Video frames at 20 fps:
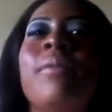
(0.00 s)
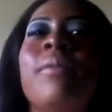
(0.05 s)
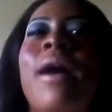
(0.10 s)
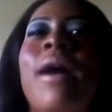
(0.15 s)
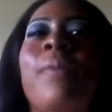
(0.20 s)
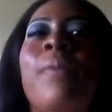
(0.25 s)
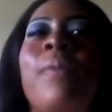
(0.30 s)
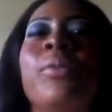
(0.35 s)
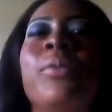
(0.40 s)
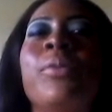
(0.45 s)

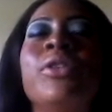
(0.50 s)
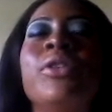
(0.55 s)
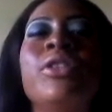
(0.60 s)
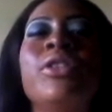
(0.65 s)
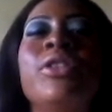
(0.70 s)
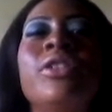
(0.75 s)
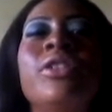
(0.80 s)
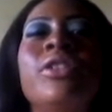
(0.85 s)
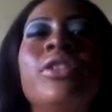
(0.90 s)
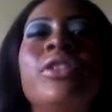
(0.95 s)
I'll put
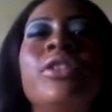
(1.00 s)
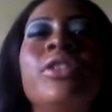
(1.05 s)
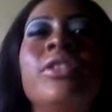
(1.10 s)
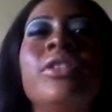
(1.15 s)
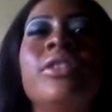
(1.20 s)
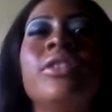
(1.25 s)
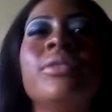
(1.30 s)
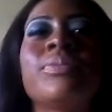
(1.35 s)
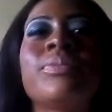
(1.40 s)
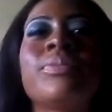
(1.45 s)
the
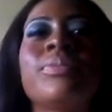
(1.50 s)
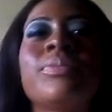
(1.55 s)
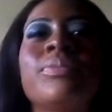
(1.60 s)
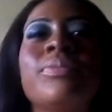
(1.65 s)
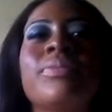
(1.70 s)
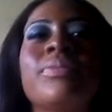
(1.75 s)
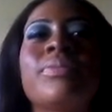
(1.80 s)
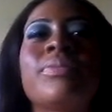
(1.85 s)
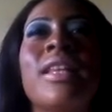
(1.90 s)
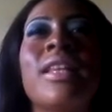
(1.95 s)

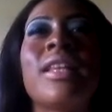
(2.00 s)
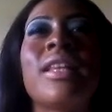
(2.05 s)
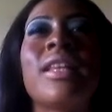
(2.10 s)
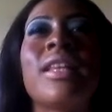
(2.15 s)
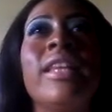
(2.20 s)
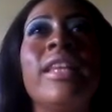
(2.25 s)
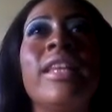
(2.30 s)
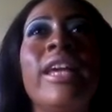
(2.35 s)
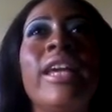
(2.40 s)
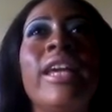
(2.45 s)

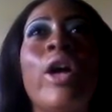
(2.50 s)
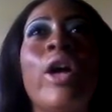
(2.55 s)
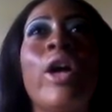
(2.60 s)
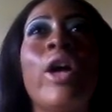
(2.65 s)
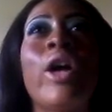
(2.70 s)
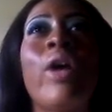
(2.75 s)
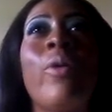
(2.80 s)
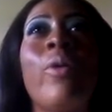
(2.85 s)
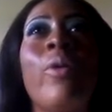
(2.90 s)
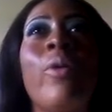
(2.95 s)
link
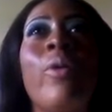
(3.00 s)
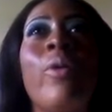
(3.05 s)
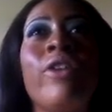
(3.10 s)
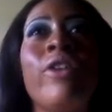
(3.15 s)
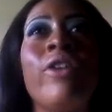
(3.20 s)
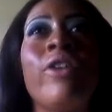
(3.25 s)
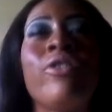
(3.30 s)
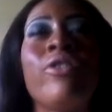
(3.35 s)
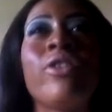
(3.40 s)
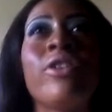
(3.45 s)
or
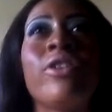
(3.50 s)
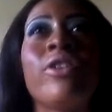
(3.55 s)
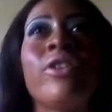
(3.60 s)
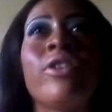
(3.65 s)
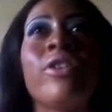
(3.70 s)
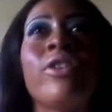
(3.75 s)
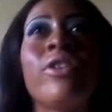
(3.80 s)
whatever,